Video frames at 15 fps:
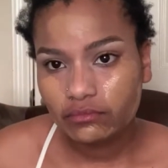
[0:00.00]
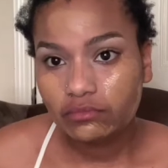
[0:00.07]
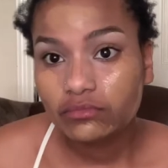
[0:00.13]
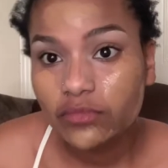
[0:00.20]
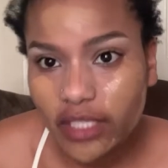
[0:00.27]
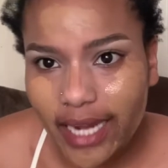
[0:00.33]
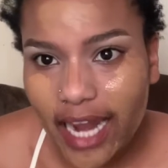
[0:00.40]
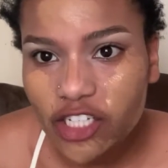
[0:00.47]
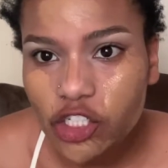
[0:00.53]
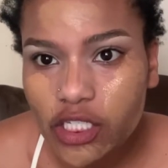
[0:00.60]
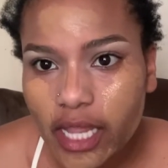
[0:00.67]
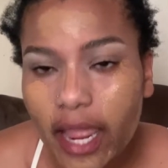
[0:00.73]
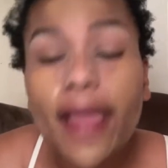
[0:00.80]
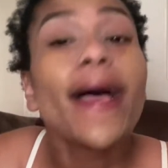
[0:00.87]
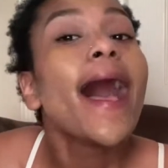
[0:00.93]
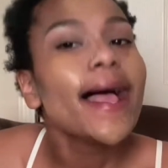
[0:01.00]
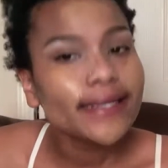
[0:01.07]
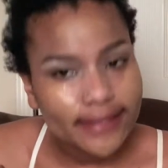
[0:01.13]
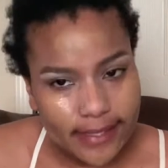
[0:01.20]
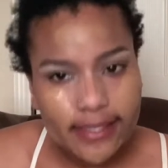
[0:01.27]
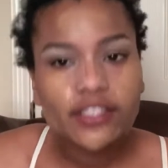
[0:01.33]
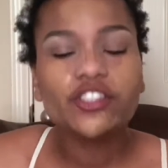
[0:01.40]
Did I just say? I
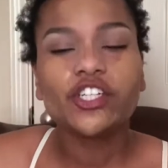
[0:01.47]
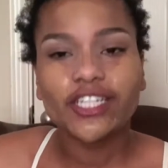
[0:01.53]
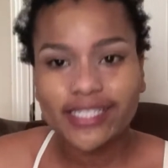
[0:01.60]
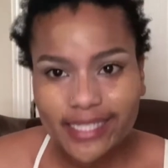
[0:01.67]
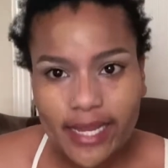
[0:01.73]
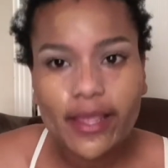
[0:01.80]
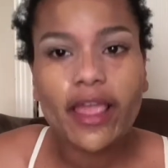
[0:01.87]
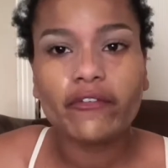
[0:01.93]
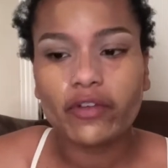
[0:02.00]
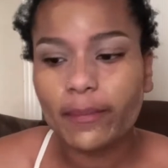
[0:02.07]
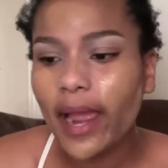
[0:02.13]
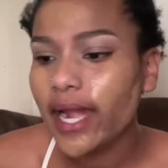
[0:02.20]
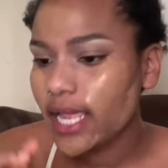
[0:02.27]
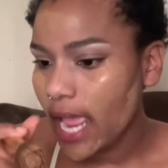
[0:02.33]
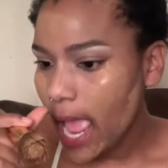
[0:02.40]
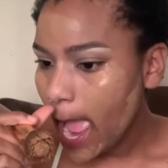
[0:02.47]
did just say everybody.